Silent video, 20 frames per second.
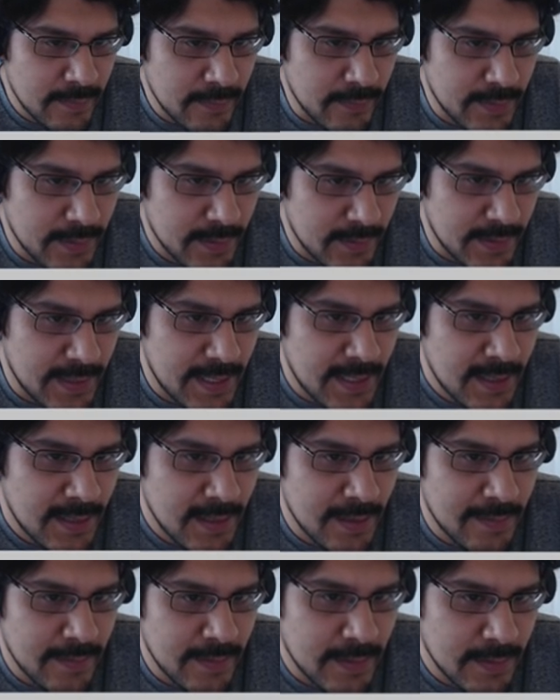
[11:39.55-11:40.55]
So click on Edit
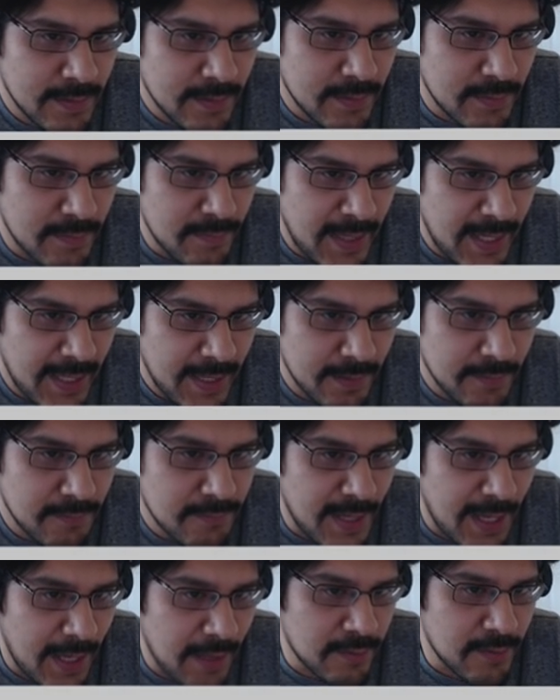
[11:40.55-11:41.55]
and then click on Make
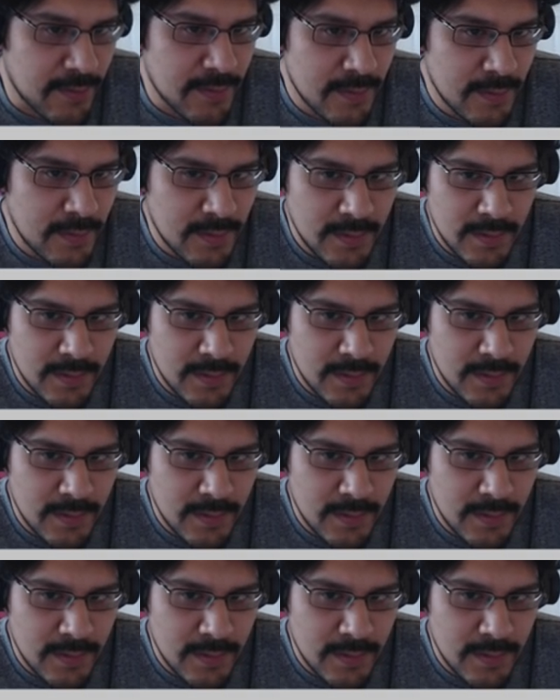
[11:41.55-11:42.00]
Pattern.